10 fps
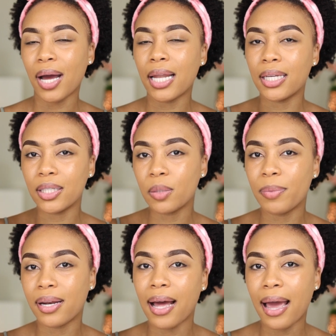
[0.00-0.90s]
a little
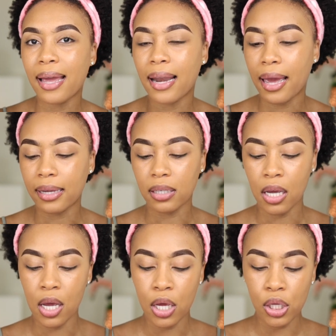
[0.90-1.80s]
bit of highlight.
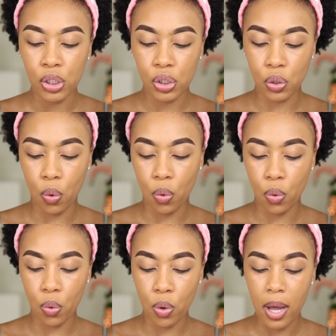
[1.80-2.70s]

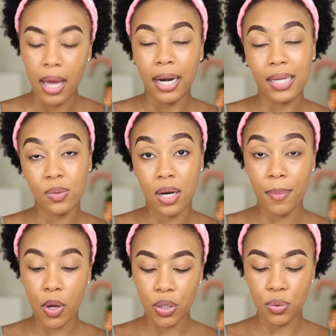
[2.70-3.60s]
So that's what
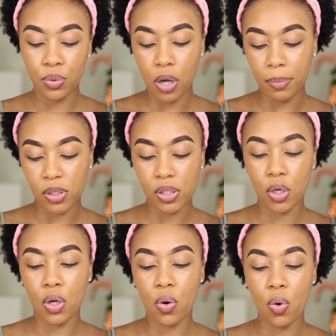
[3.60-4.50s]
I'm gonna do now. I'm just
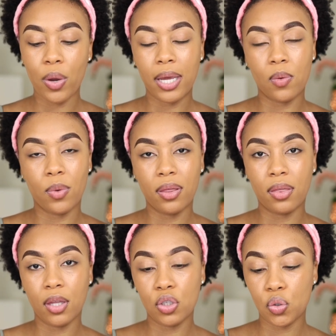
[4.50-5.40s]
gonna go in
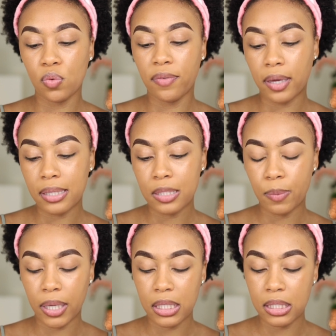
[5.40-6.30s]
with the Juvia's
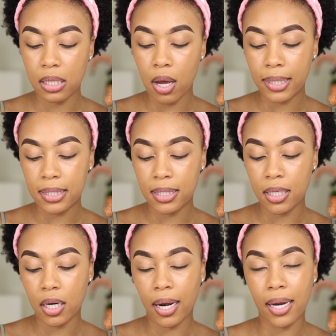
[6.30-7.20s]
Place
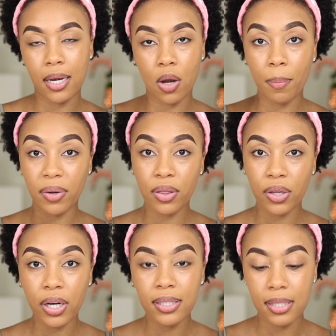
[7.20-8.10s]
concealer in number
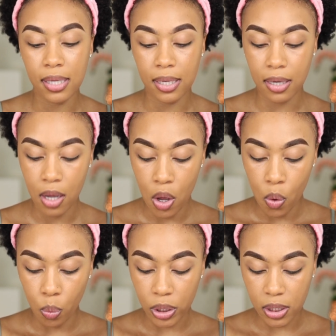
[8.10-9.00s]
13,
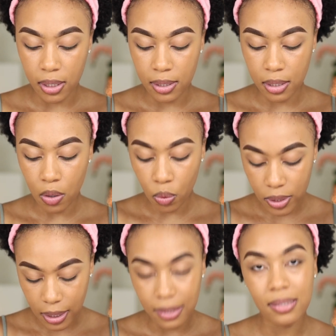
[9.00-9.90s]
which is
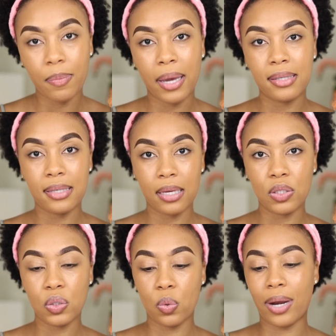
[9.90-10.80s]
closest to my
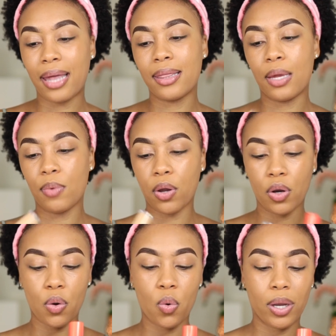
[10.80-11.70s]
skin tone, and then we're
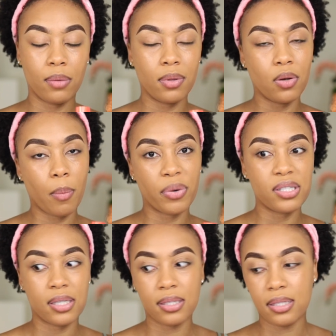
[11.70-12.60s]
gonna go in with number
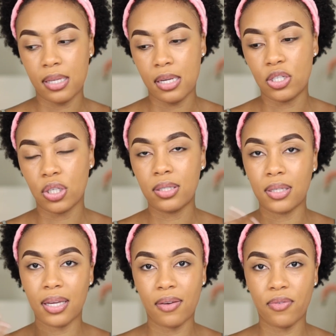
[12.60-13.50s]
16 just
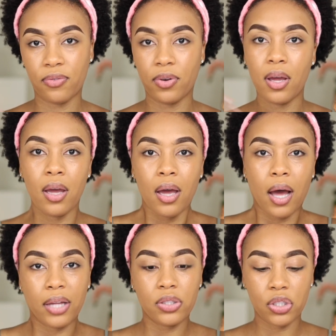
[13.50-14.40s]
to give
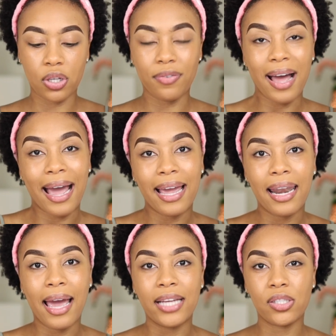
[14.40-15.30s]
a touch of
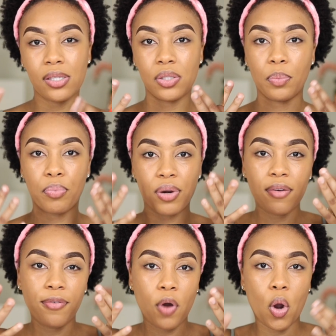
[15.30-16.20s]
highlight, just to
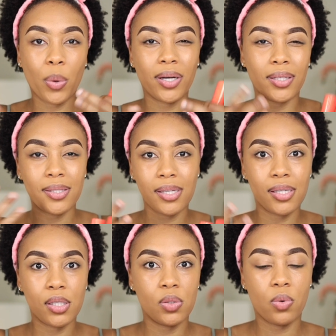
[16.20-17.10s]
bring forward the
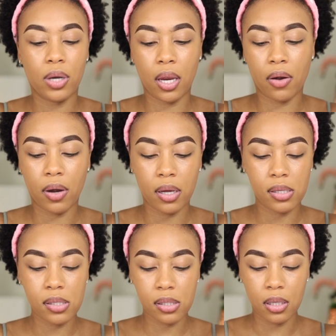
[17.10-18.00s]
T-zone
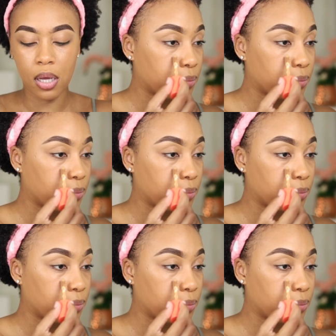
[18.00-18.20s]
areas.